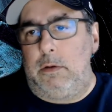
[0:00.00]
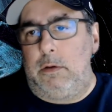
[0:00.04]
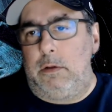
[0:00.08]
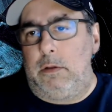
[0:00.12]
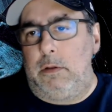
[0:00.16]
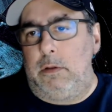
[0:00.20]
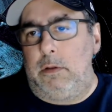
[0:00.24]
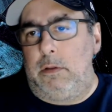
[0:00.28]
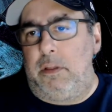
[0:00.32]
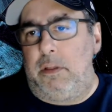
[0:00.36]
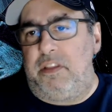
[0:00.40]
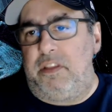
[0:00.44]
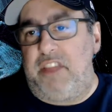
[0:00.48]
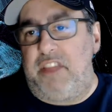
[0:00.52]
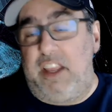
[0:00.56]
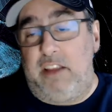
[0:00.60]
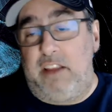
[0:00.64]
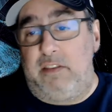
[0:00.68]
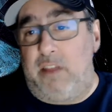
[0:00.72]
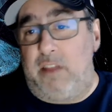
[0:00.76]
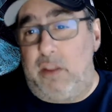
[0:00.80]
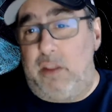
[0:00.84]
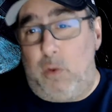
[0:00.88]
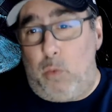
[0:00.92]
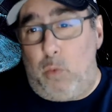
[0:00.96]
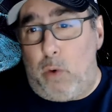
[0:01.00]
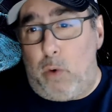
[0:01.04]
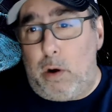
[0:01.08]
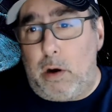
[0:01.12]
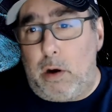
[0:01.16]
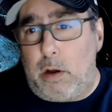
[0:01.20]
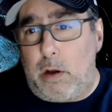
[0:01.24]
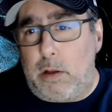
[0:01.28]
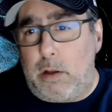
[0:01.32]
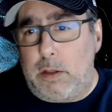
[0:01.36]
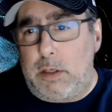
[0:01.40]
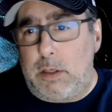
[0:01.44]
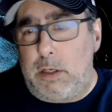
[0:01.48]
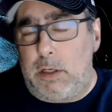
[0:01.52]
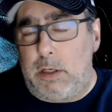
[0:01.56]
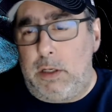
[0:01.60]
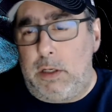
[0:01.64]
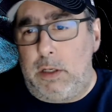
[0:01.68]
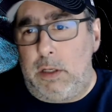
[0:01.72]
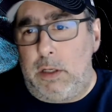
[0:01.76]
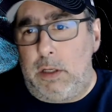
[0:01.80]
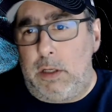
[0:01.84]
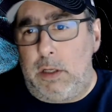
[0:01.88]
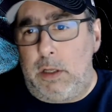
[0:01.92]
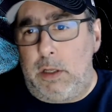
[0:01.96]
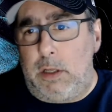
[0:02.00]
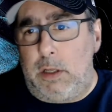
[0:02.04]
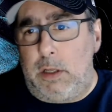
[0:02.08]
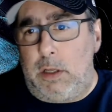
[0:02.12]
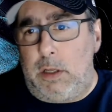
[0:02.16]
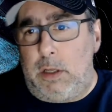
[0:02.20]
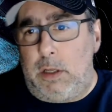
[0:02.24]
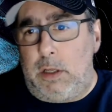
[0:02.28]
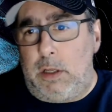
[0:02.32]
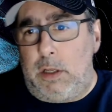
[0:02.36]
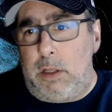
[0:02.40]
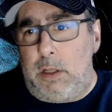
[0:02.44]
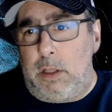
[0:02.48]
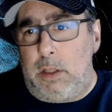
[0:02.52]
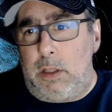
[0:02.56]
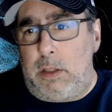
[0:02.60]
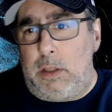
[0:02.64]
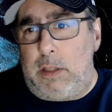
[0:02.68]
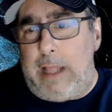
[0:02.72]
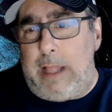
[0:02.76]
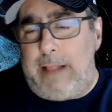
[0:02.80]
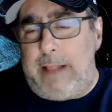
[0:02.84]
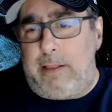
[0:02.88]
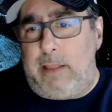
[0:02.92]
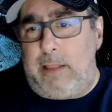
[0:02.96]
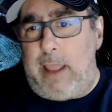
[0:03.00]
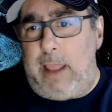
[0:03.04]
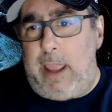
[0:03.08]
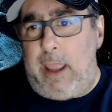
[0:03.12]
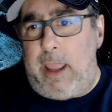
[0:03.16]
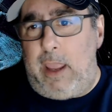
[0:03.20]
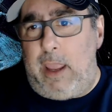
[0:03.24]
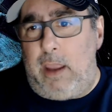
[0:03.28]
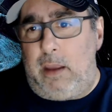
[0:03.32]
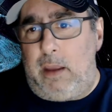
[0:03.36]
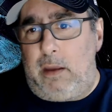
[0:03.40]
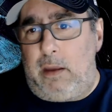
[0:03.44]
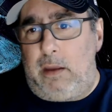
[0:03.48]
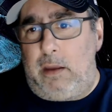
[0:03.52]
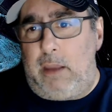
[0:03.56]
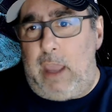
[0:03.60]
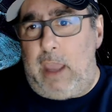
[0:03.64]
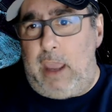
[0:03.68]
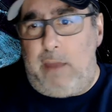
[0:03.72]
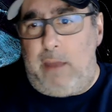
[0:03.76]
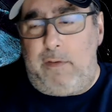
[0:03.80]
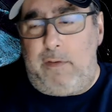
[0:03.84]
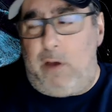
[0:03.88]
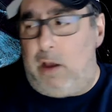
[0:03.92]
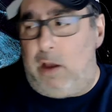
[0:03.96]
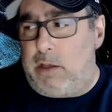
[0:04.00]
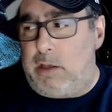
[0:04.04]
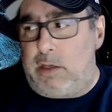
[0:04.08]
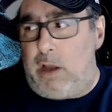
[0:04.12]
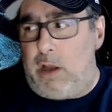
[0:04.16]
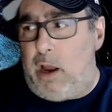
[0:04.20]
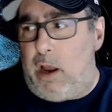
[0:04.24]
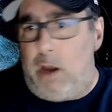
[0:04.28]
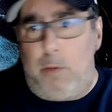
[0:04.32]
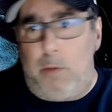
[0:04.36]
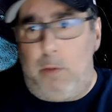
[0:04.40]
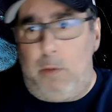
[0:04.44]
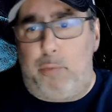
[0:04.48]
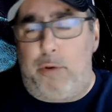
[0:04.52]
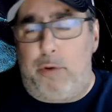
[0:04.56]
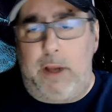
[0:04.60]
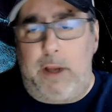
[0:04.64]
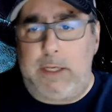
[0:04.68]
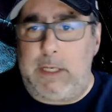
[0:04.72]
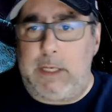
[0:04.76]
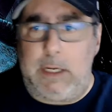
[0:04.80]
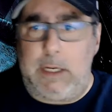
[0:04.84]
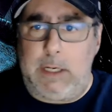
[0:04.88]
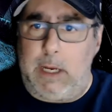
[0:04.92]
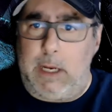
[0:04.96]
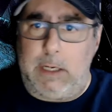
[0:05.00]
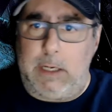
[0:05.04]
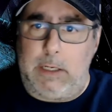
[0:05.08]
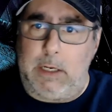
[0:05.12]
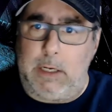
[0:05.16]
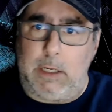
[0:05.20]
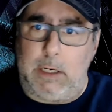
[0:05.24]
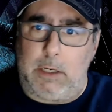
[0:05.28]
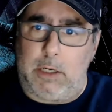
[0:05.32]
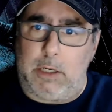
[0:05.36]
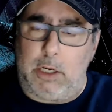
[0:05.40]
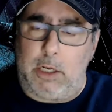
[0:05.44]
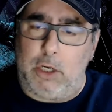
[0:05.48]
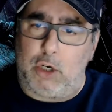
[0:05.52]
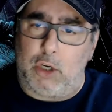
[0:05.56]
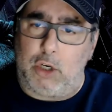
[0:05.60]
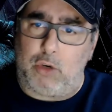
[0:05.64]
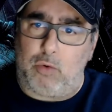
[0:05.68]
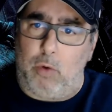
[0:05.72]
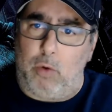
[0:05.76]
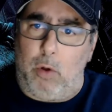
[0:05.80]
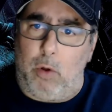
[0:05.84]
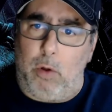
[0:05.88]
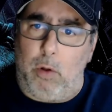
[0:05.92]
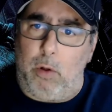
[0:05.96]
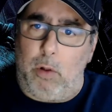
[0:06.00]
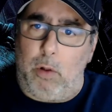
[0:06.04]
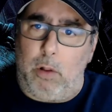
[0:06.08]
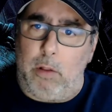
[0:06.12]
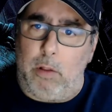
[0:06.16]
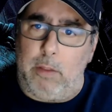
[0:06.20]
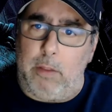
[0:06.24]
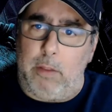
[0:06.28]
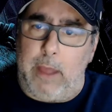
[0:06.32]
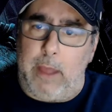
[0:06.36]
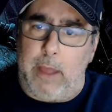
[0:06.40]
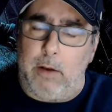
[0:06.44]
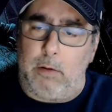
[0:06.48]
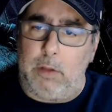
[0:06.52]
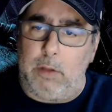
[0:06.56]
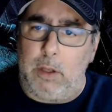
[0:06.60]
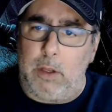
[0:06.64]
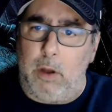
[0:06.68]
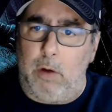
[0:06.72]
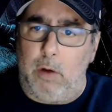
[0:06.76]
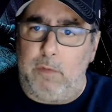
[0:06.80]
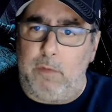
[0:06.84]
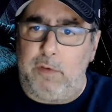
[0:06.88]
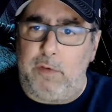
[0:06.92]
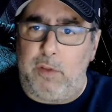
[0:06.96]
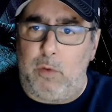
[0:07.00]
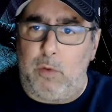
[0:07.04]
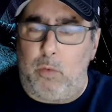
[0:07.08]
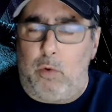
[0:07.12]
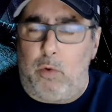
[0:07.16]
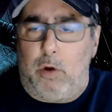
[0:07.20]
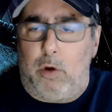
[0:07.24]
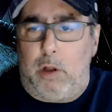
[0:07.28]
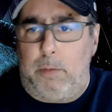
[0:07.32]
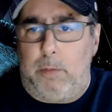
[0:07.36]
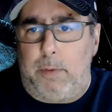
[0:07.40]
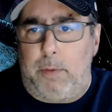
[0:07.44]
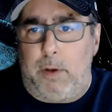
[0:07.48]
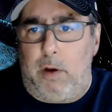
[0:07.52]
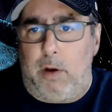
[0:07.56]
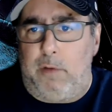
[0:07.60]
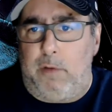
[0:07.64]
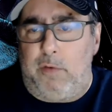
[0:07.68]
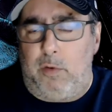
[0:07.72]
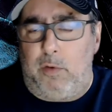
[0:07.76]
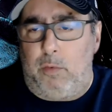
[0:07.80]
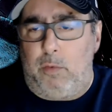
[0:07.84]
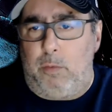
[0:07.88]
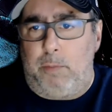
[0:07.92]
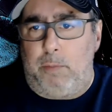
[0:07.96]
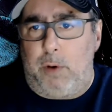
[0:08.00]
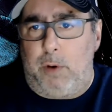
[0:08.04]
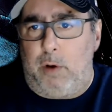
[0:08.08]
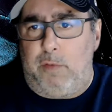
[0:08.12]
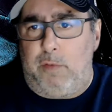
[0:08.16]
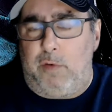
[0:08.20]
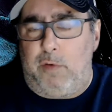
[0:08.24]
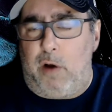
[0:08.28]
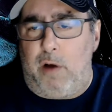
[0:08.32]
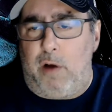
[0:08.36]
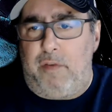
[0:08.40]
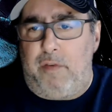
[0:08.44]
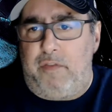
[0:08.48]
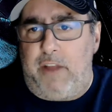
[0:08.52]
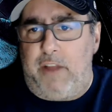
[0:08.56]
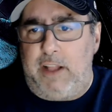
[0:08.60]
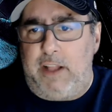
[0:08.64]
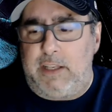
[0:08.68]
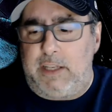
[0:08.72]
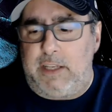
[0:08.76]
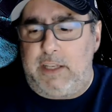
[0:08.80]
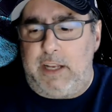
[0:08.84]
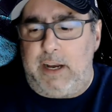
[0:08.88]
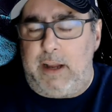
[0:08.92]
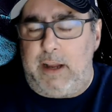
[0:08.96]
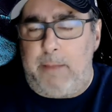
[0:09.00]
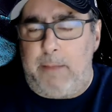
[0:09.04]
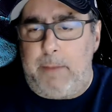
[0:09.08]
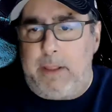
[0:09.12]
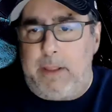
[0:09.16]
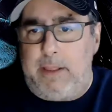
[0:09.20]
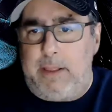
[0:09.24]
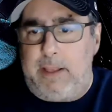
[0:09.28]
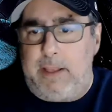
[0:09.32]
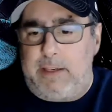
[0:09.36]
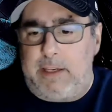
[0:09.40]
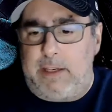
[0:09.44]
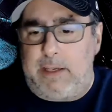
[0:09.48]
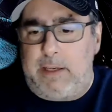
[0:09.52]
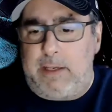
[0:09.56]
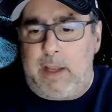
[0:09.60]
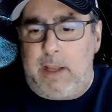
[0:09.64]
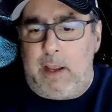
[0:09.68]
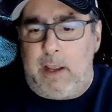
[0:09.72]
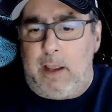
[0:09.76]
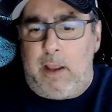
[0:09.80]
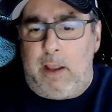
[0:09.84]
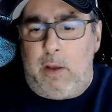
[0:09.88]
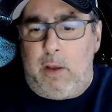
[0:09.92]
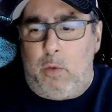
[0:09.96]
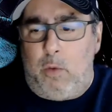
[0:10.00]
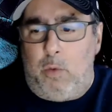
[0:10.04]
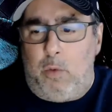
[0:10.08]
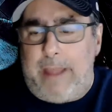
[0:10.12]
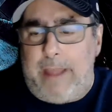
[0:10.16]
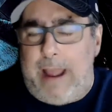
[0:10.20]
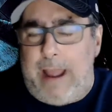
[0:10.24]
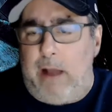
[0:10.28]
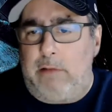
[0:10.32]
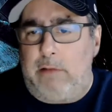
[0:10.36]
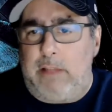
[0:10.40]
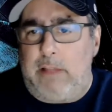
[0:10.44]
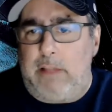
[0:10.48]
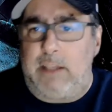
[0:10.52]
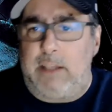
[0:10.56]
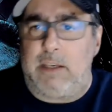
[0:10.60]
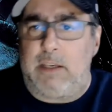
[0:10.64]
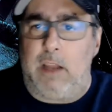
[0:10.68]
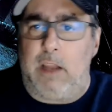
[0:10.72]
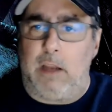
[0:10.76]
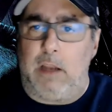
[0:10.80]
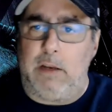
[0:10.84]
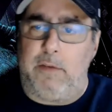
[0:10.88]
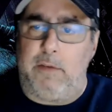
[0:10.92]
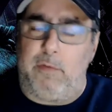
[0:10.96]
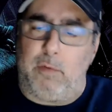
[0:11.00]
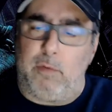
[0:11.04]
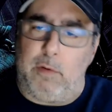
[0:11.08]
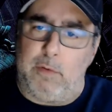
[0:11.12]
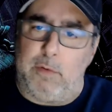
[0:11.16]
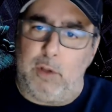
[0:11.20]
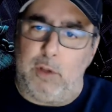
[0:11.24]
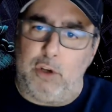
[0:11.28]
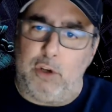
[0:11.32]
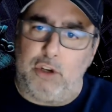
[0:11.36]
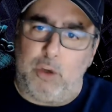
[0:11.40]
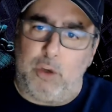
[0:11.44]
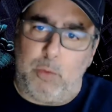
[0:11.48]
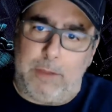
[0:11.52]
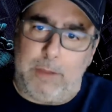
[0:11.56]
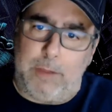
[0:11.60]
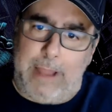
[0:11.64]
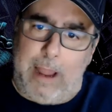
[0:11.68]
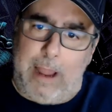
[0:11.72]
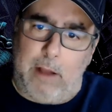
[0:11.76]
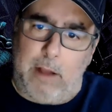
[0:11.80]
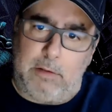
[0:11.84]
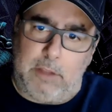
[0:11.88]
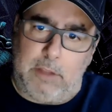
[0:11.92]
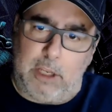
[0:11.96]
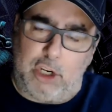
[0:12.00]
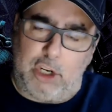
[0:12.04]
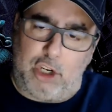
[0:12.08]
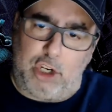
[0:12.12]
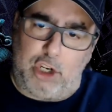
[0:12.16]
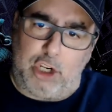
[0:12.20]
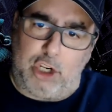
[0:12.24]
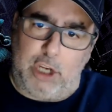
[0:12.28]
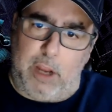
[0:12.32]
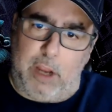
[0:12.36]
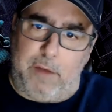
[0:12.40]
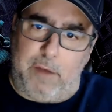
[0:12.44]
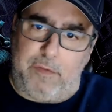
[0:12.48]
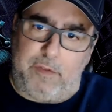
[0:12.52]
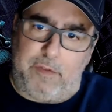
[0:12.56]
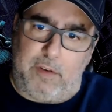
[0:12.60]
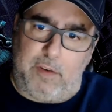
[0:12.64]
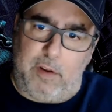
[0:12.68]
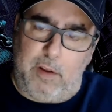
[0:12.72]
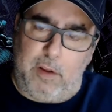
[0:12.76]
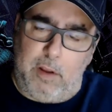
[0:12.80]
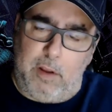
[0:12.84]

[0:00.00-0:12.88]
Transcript: the things in the world that they gave us unprecedented control, not only over the world, but over our fates in it. I mean, this is, without that scientific revolution, without this shift